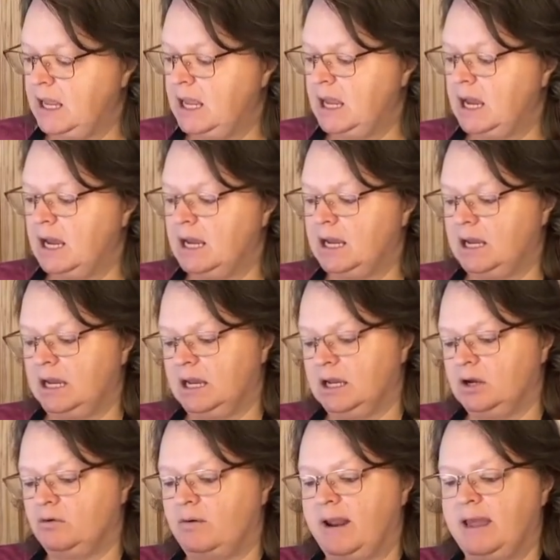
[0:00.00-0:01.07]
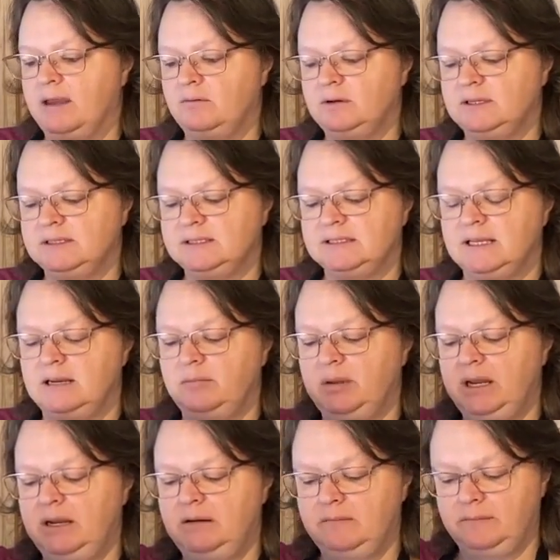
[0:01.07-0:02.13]
Uh, ground
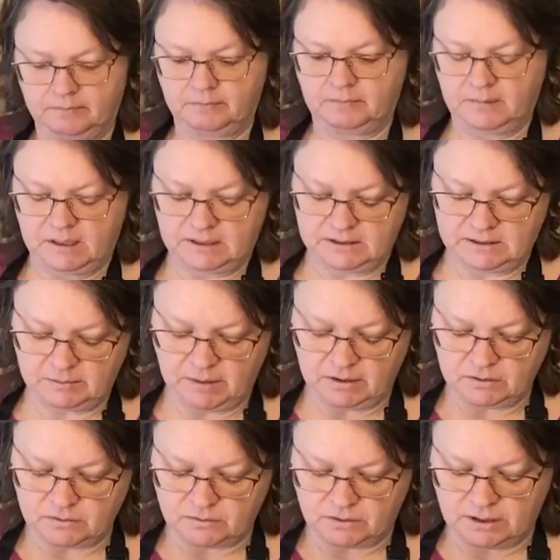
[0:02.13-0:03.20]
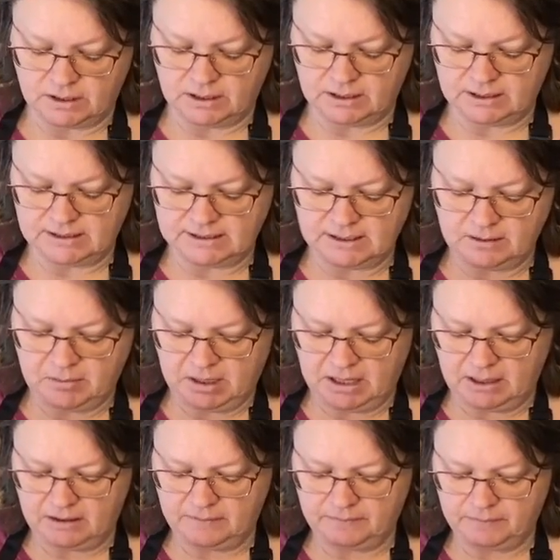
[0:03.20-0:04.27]
cinnamon. It smells really cinnamony.